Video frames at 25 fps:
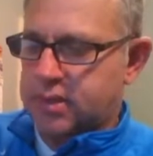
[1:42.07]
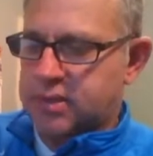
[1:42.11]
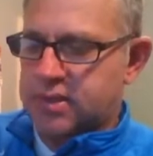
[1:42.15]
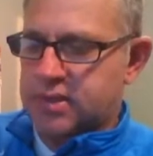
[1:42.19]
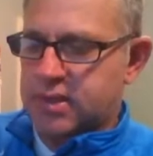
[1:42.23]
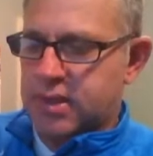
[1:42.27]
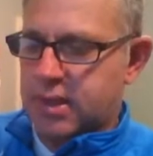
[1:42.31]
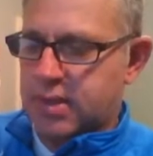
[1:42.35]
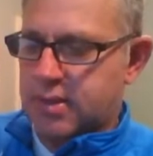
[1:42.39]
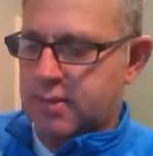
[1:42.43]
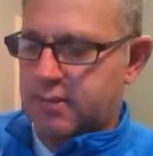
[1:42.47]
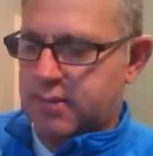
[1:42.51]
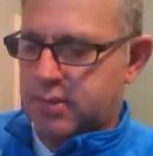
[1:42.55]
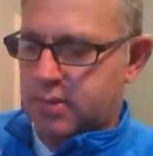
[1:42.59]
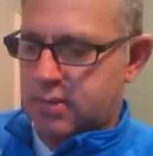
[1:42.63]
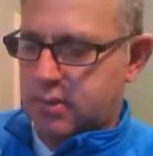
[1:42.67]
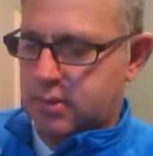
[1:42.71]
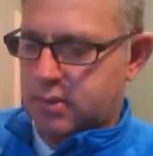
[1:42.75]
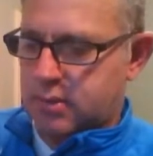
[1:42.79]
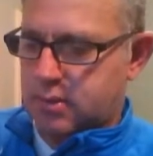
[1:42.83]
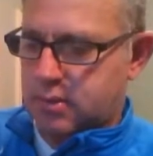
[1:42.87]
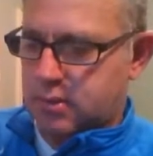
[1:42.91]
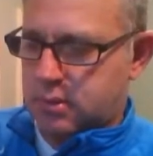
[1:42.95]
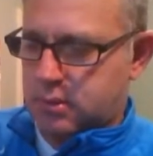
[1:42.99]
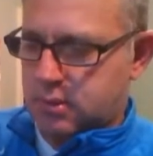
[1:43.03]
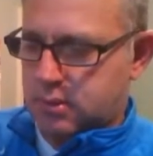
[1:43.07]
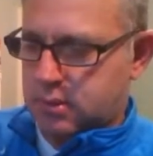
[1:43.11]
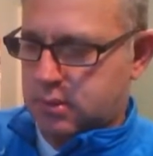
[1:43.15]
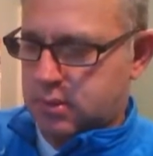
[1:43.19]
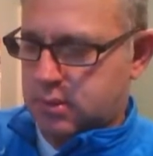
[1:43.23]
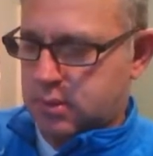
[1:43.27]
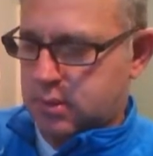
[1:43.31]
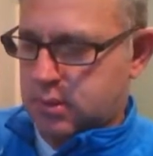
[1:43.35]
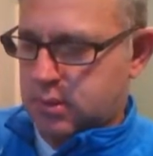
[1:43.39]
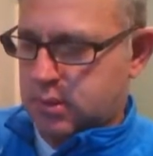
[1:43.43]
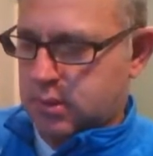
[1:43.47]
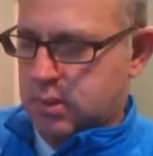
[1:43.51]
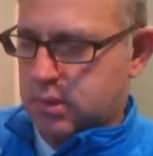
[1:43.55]
7
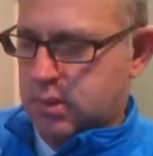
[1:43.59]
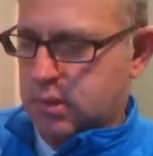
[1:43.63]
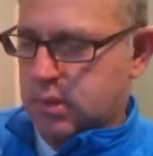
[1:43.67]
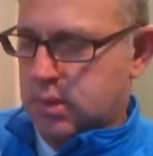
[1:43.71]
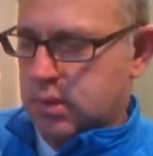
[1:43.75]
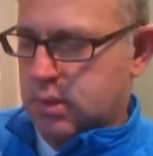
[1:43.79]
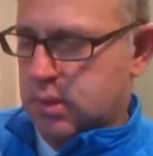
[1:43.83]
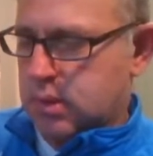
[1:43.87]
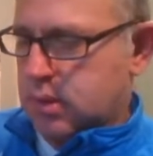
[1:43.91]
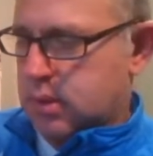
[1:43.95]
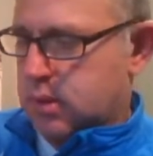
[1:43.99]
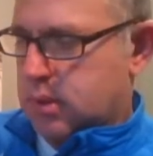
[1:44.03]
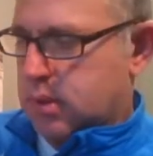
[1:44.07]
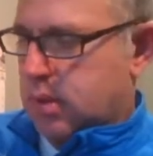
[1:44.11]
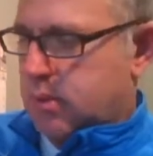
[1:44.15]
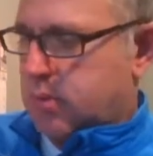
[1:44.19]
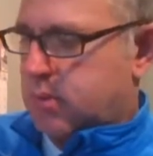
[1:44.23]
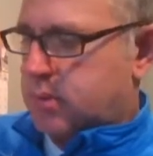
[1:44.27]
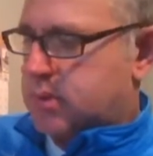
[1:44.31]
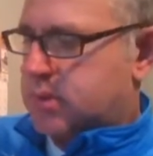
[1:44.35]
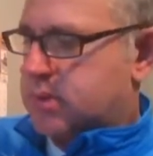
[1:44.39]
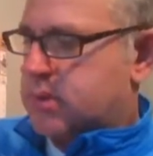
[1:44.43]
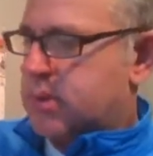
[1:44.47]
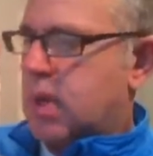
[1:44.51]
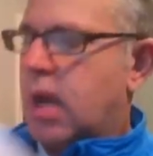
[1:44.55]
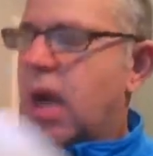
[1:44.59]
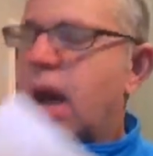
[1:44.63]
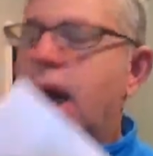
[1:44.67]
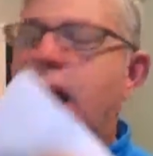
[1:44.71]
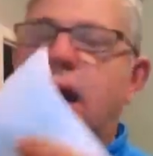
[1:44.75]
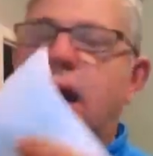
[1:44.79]
there was